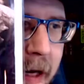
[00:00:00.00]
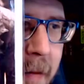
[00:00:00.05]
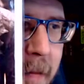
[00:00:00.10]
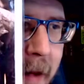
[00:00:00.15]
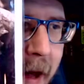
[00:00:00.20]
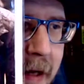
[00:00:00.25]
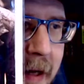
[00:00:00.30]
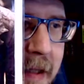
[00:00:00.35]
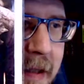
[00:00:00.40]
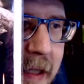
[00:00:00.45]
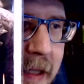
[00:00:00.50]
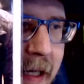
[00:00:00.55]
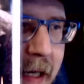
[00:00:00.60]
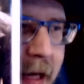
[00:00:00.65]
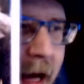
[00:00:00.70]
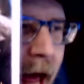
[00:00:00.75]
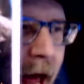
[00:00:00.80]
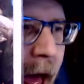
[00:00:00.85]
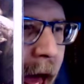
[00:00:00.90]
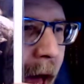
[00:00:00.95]

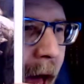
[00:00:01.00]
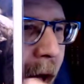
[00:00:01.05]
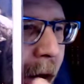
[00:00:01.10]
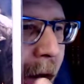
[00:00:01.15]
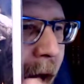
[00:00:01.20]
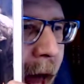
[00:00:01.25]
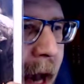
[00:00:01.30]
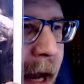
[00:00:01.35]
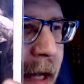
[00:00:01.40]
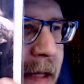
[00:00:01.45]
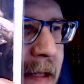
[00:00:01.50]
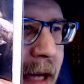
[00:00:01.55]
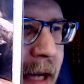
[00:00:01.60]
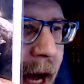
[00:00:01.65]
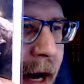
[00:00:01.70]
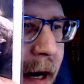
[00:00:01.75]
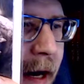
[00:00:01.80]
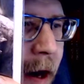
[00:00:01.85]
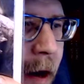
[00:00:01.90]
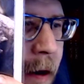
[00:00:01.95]
Magazine, and it's
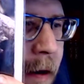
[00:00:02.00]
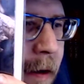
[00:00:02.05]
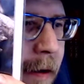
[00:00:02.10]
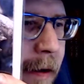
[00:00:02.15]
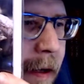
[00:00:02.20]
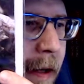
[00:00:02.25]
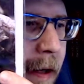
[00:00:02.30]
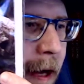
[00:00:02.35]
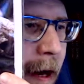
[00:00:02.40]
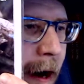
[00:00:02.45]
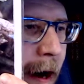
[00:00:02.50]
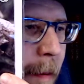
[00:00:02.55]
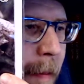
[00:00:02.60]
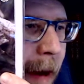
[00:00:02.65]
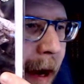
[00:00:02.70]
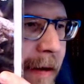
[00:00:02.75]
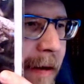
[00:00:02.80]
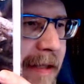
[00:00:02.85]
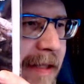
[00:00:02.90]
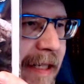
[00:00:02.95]
got an article in there
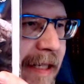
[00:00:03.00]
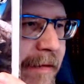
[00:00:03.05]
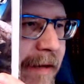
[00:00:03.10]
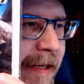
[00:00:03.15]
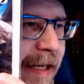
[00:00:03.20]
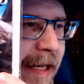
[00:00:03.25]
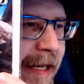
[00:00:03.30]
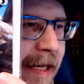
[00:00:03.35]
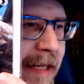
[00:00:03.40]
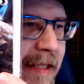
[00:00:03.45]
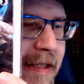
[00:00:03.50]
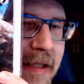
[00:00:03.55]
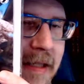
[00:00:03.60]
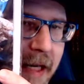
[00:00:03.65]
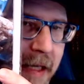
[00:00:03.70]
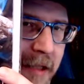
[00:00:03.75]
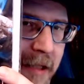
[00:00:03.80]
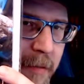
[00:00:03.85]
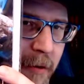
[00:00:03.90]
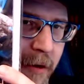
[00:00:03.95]
about Stephen King's
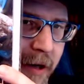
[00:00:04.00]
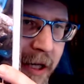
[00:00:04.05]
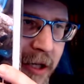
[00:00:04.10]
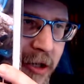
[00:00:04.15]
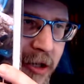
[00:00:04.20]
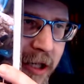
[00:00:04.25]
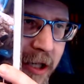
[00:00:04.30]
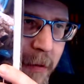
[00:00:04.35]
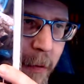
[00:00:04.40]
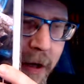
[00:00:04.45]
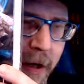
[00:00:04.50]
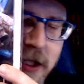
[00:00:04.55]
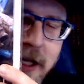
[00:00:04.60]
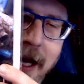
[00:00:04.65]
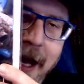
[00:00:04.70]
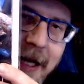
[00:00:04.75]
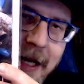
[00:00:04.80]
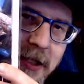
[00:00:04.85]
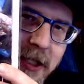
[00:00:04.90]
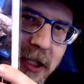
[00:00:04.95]
Desperation, which
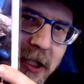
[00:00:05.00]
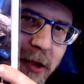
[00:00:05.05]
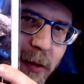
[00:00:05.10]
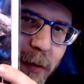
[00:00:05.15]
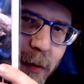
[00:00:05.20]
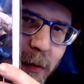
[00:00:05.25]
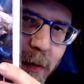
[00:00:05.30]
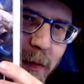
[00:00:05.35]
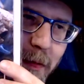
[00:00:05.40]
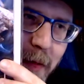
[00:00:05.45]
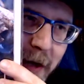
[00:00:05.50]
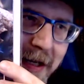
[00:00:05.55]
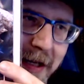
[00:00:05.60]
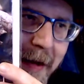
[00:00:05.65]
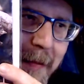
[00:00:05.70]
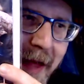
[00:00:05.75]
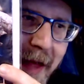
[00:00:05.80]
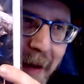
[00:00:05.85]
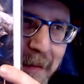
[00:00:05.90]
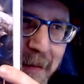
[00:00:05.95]
I actually just picked
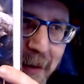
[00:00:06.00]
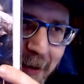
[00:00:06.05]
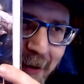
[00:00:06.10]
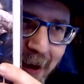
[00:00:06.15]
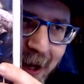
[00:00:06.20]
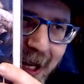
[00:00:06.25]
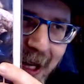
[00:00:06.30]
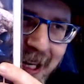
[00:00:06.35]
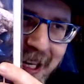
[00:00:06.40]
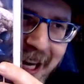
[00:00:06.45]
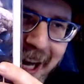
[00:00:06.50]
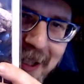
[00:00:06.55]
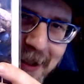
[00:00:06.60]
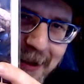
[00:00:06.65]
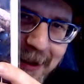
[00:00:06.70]
up that movie not too